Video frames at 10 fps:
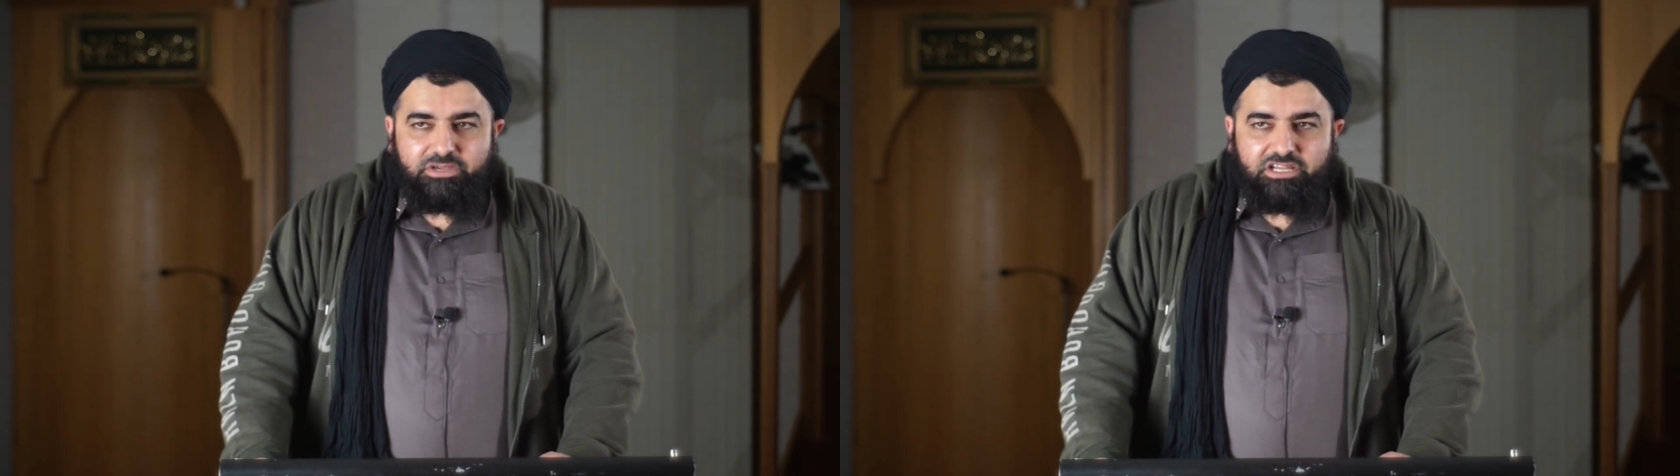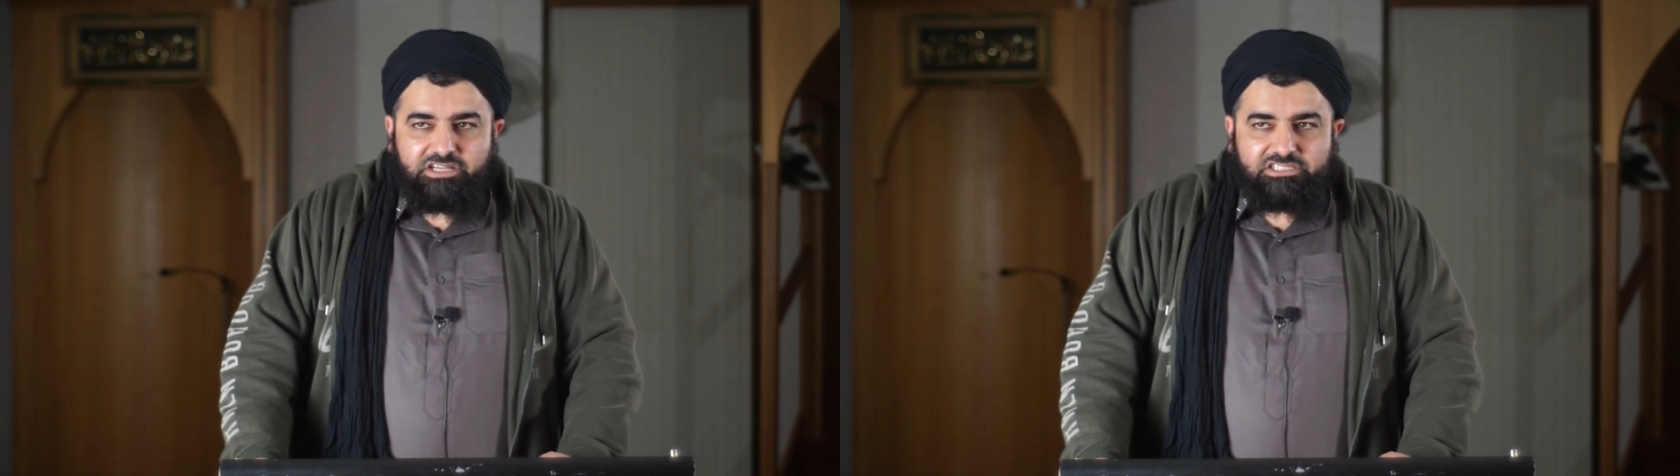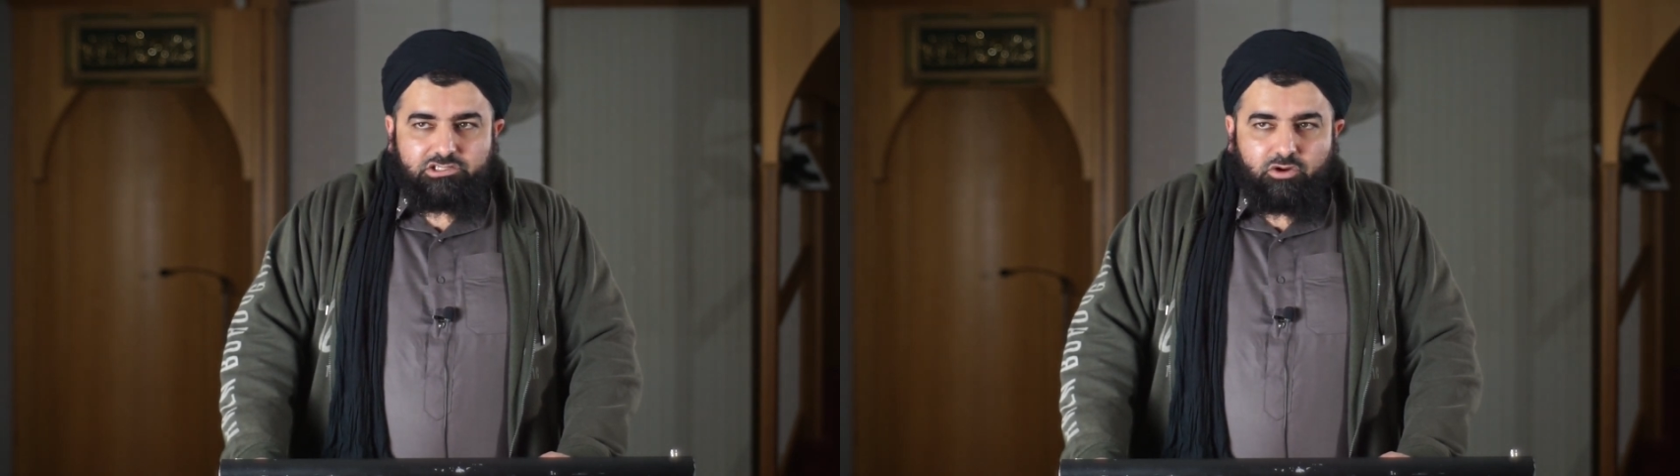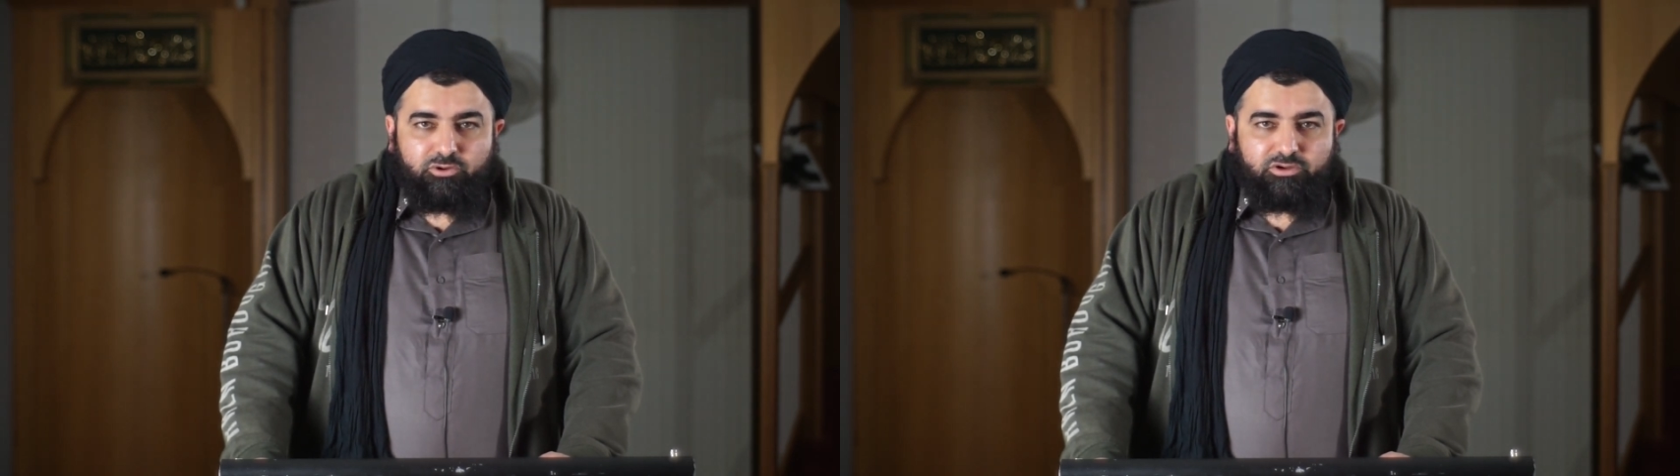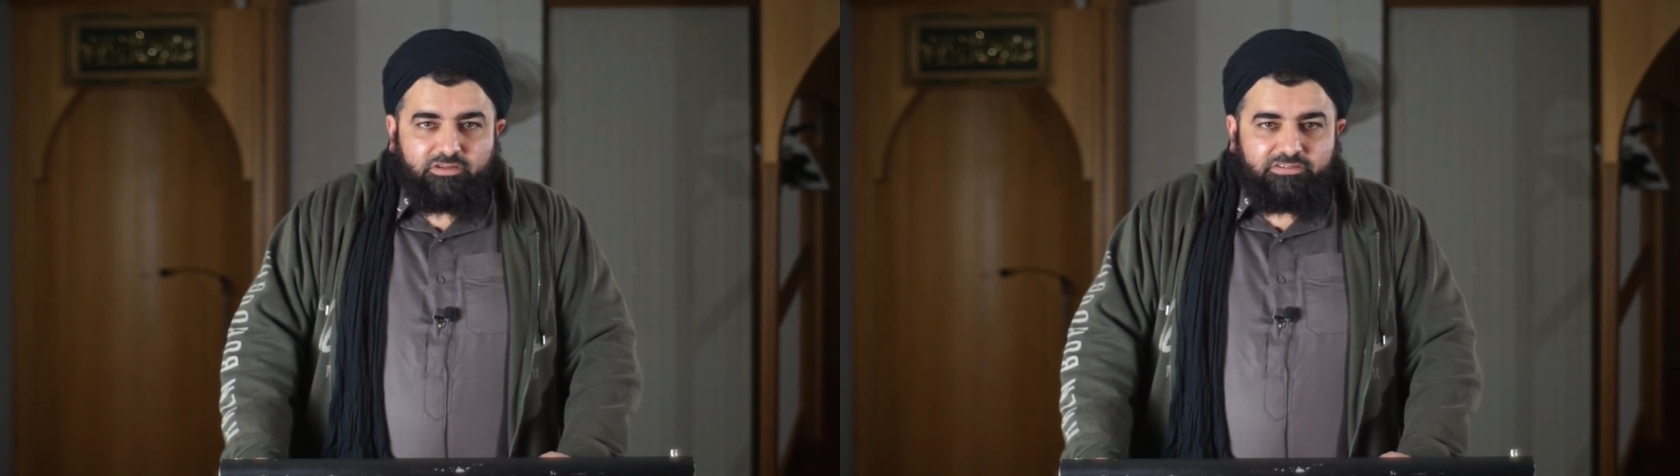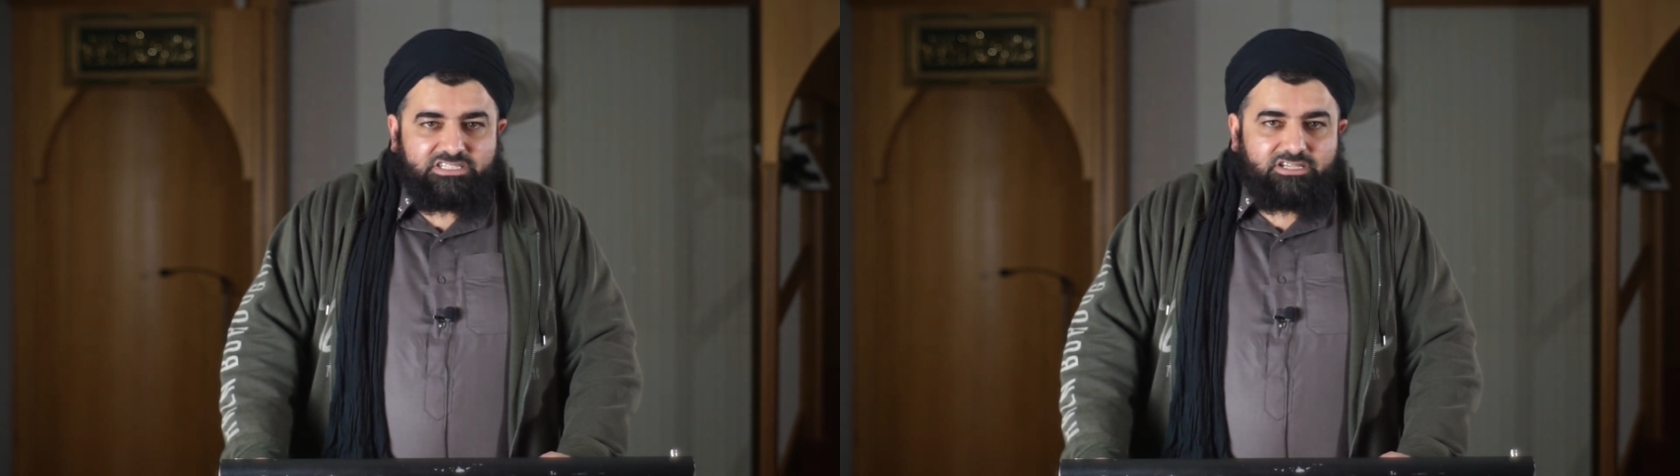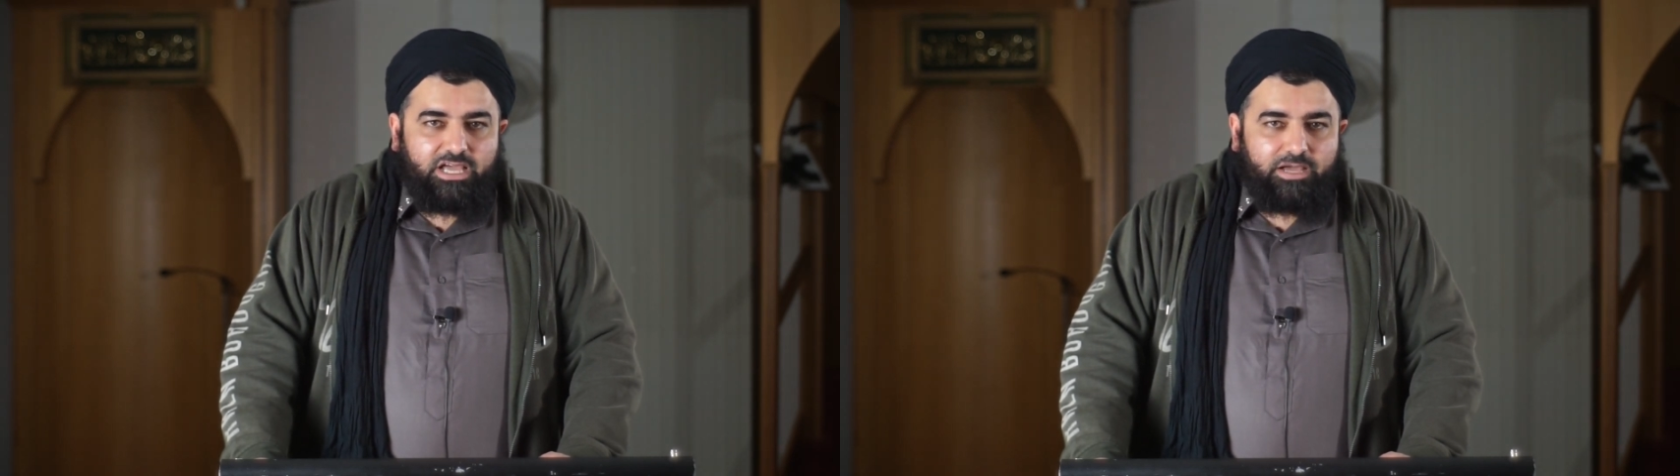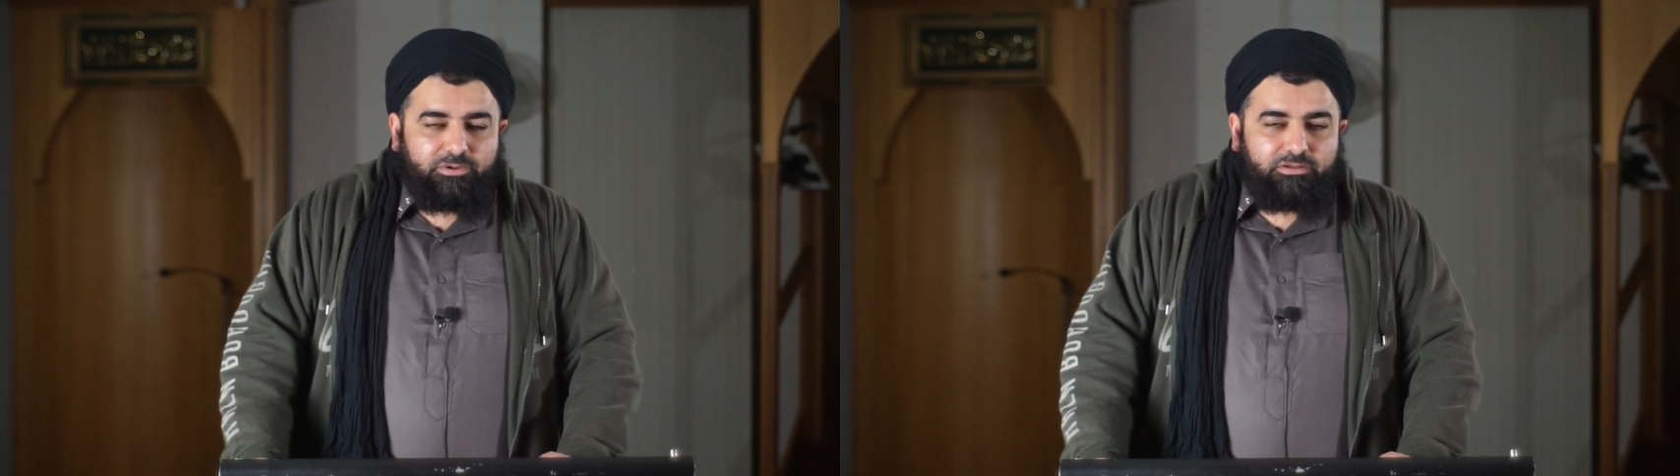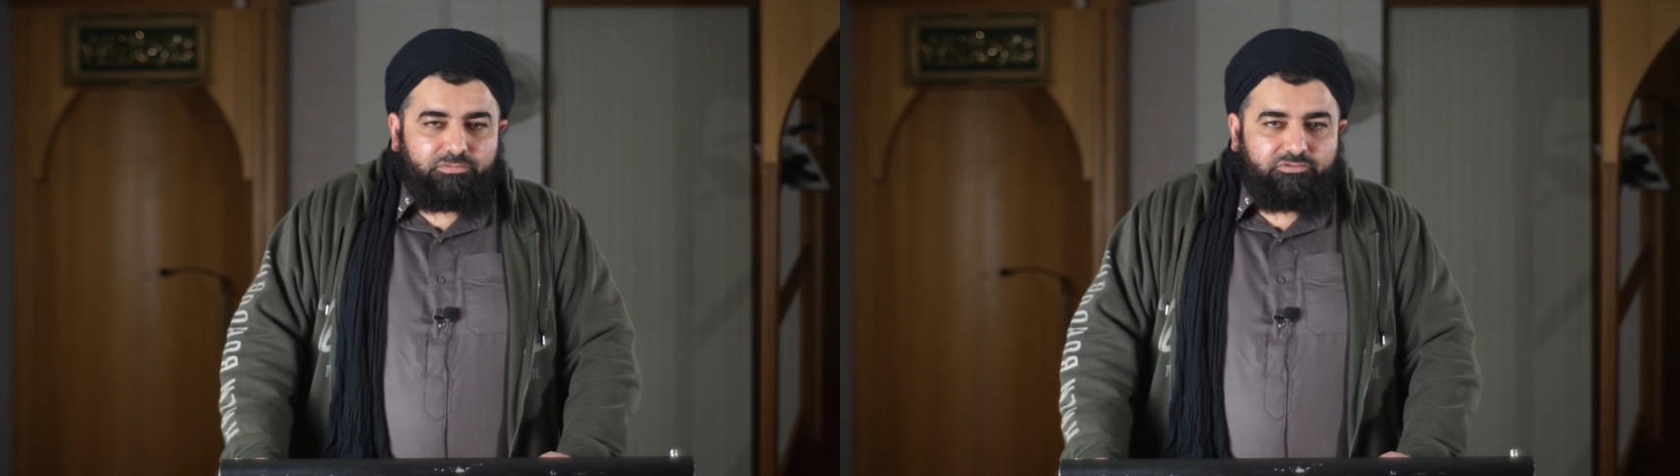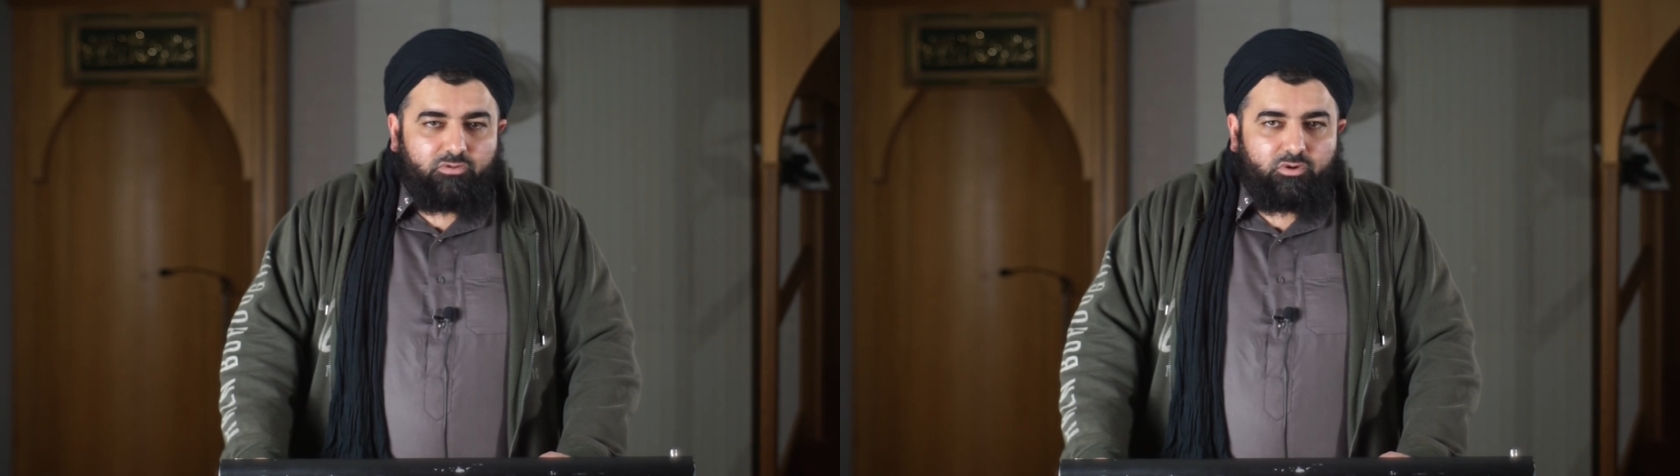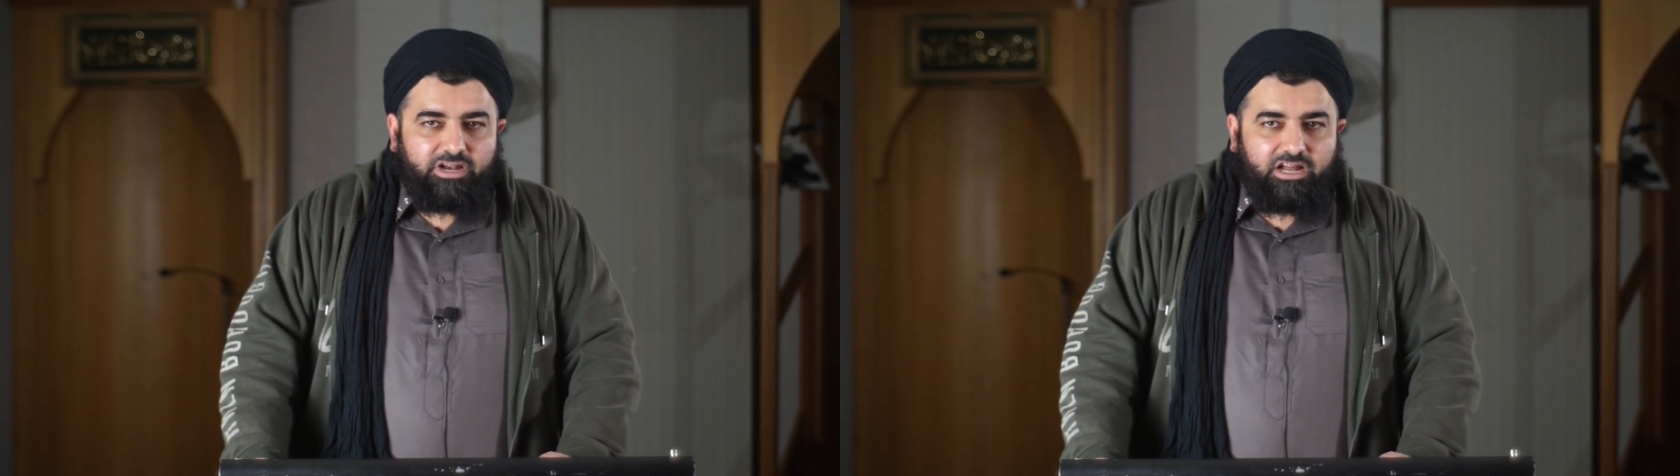many historical events that happened before